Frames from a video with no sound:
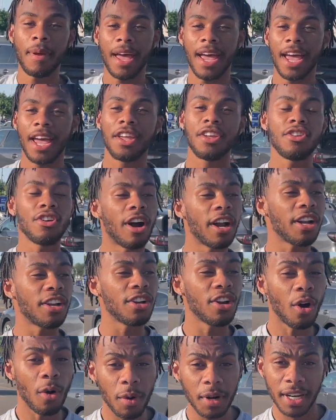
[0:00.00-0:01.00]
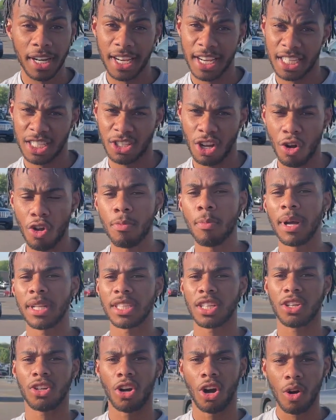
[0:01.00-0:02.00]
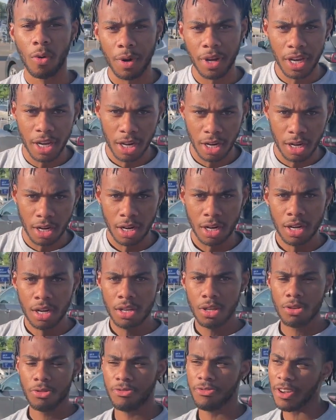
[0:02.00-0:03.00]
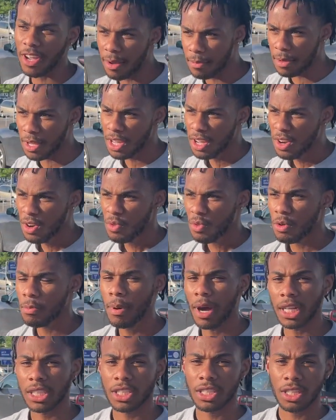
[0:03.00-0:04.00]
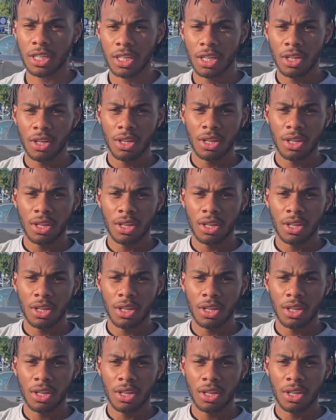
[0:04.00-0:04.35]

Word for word: man. You already know what it is, though. You about to go in here. You feel me? You about to.